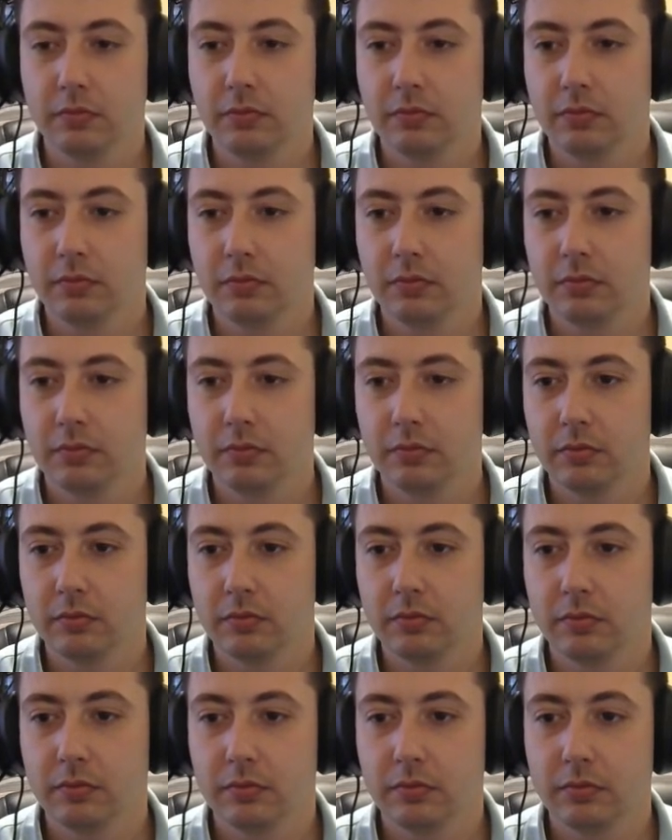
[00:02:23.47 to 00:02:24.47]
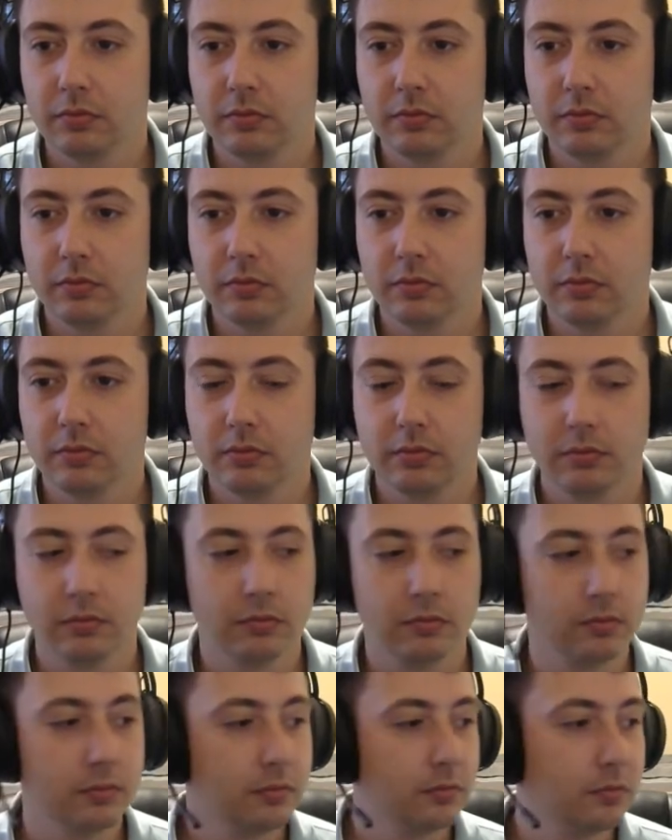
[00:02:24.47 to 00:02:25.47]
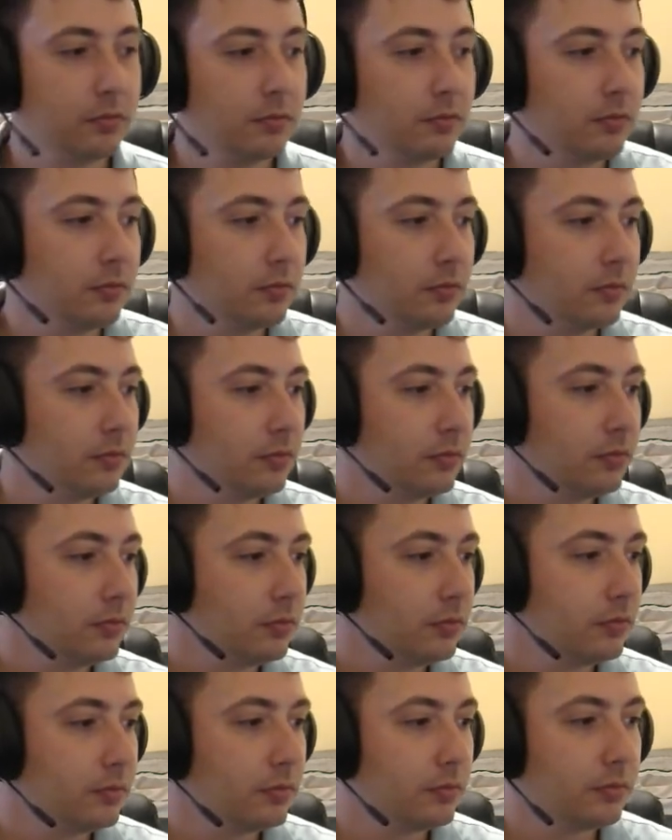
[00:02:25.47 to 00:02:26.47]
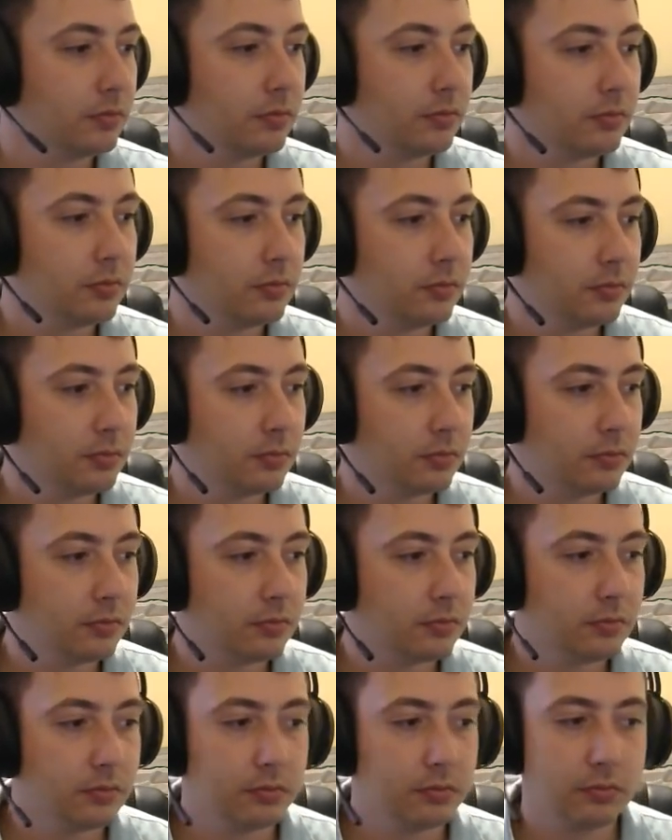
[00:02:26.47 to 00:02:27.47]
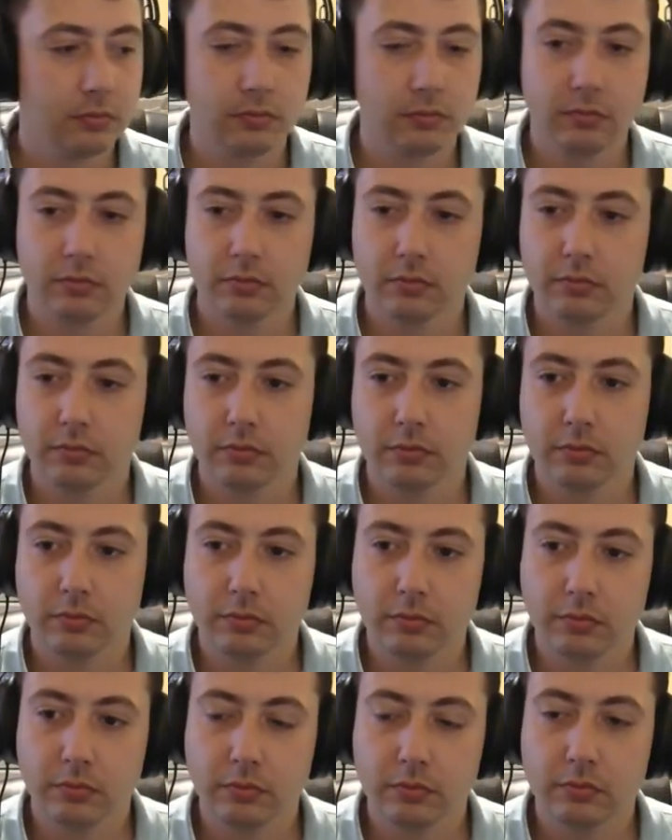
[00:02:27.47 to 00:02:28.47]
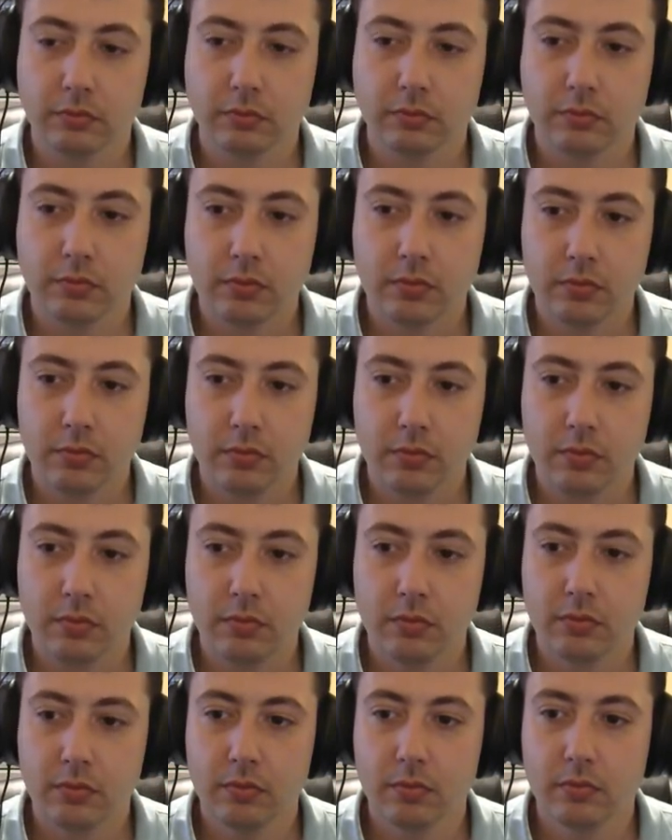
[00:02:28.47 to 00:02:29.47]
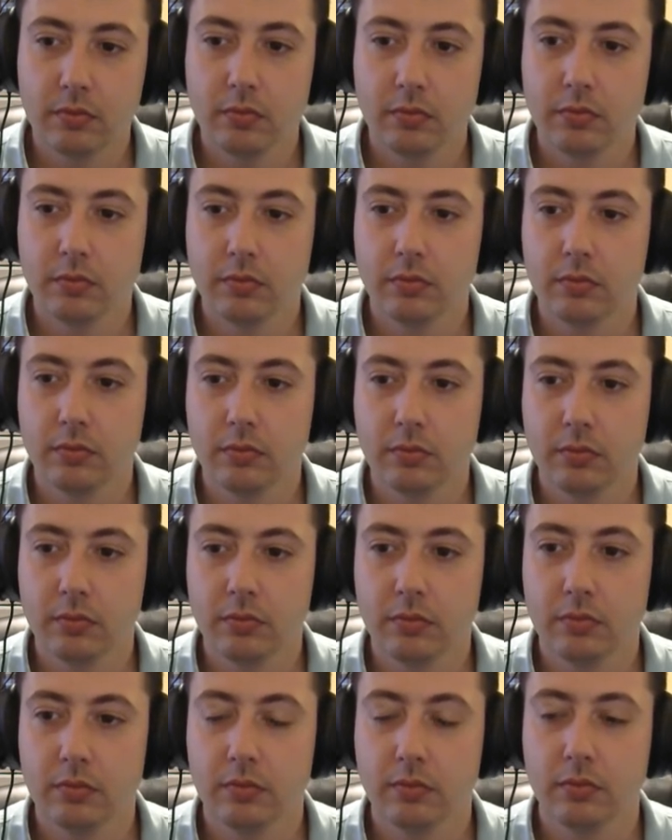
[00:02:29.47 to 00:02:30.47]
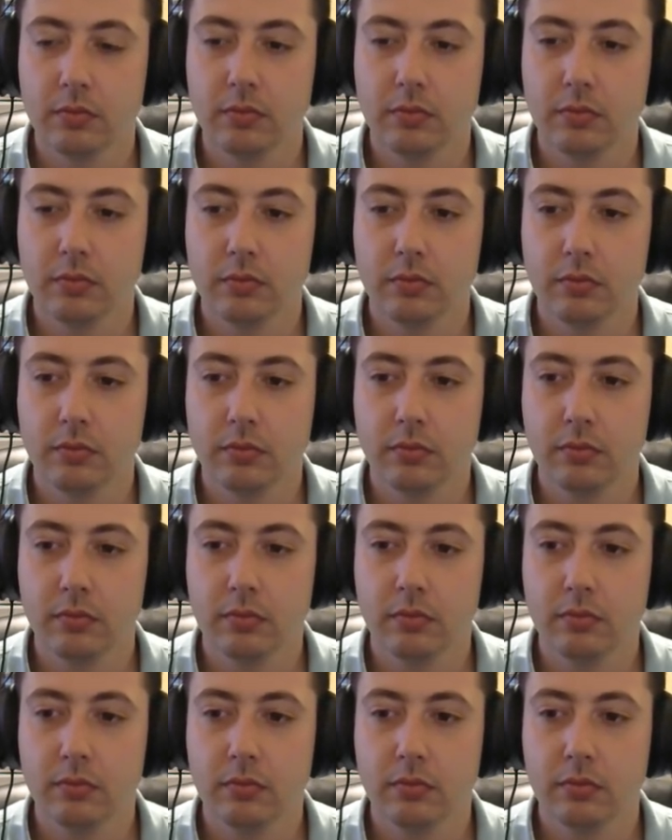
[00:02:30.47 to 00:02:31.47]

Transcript: The person shown says nothing.